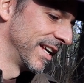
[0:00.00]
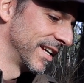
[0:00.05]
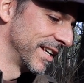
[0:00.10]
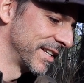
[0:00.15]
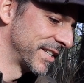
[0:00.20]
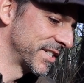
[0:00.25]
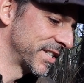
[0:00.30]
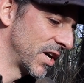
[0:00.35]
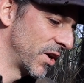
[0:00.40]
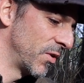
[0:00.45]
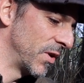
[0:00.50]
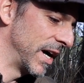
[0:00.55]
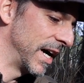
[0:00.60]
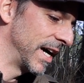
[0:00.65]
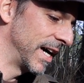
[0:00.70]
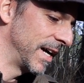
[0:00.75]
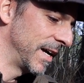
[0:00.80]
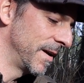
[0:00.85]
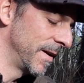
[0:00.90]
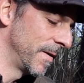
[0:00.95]

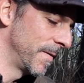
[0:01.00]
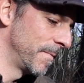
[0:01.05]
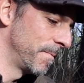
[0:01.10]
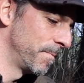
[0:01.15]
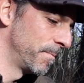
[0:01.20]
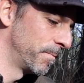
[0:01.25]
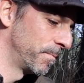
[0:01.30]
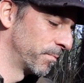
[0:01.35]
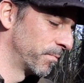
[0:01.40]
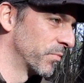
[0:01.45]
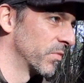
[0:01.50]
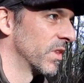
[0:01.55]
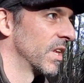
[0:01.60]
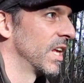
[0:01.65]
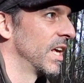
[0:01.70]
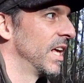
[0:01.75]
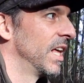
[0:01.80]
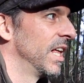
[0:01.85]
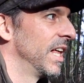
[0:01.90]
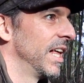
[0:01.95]
So
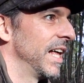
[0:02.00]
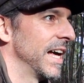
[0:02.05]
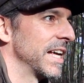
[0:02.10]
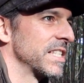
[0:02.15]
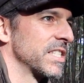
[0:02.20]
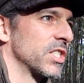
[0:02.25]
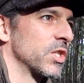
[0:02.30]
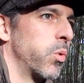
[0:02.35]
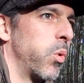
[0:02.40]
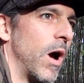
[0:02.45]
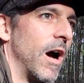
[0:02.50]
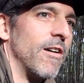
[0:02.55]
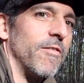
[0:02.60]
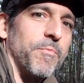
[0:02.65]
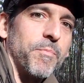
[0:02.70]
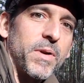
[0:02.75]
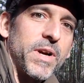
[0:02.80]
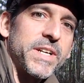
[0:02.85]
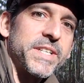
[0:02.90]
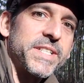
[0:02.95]
that's
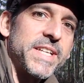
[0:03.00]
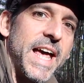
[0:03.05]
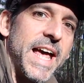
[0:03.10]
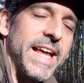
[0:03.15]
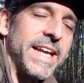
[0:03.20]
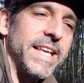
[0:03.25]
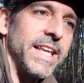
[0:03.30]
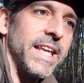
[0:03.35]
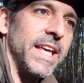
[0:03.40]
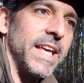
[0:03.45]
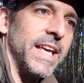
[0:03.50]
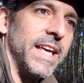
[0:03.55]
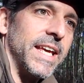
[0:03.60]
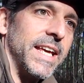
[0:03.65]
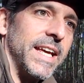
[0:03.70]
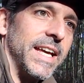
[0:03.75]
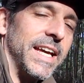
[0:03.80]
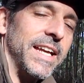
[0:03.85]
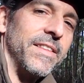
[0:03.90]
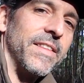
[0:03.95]
12%
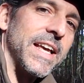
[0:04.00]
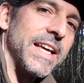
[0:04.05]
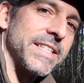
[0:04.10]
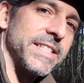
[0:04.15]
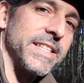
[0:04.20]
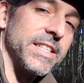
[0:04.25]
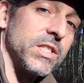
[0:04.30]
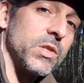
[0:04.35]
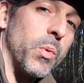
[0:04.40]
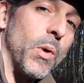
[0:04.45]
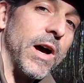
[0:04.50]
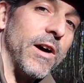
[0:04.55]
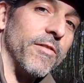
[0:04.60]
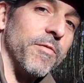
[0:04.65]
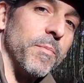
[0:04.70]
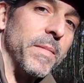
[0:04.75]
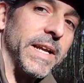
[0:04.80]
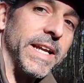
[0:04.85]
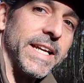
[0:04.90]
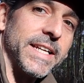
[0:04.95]
in less than 12
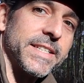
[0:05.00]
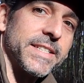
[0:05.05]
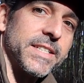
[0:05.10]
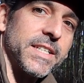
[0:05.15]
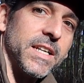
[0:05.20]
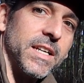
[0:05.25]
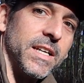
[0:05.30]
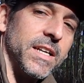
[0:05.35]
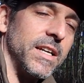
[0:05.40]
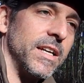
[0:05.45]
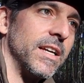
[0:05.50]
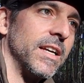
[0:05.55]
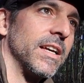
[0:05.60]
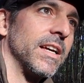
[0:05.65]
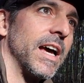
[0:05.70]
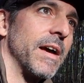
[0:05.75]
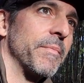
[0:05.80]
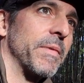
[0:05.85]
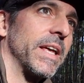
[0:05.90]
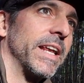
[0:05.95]
minutes.
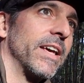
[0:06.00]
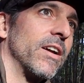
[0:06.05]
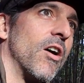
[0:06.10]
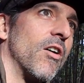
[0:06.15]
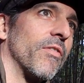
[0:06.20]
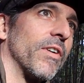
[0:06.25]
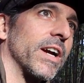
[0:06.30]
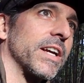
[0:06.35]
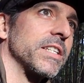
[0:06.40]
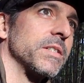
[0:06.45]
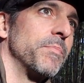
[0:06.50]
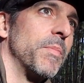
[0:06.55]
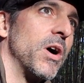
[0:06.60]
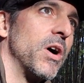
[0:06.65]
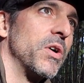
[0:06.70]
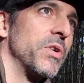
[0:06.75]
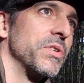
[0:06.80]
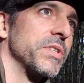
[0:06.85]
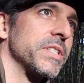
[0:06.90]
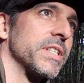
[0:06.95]
I'm getting
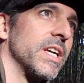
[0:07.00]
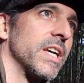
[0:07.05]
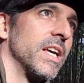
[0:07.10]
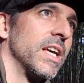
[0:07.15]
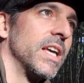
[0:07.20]
overexposed.